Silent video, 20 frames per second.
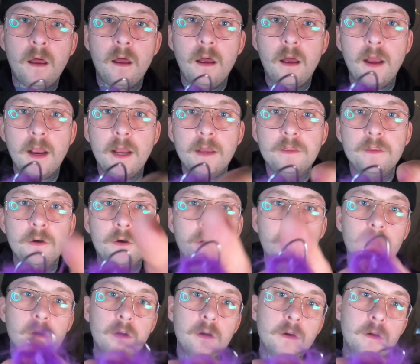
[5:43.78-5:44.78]
I got the
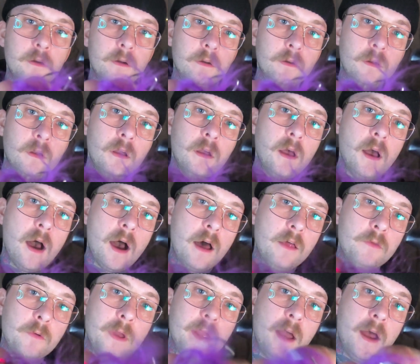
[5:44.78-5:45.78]
hook all
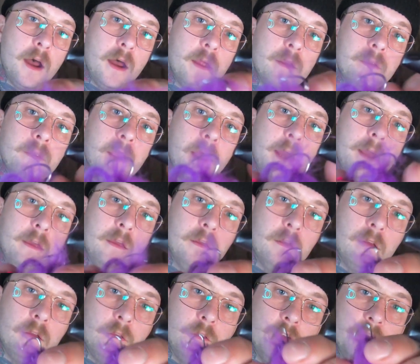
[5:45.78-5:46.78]
the way on, like
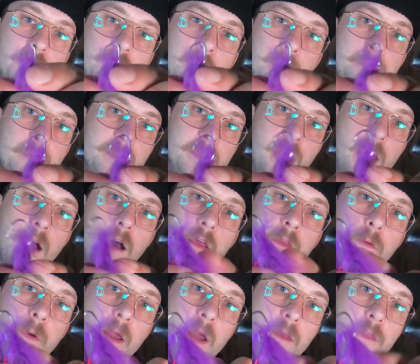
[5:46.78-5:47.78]
the strip is all the
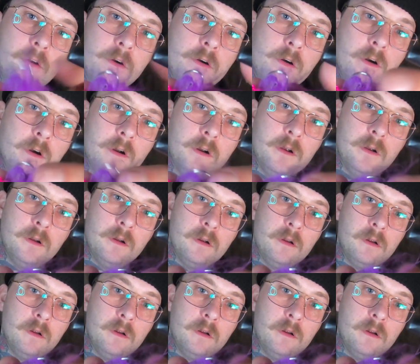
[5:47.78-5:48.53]
way on the hook.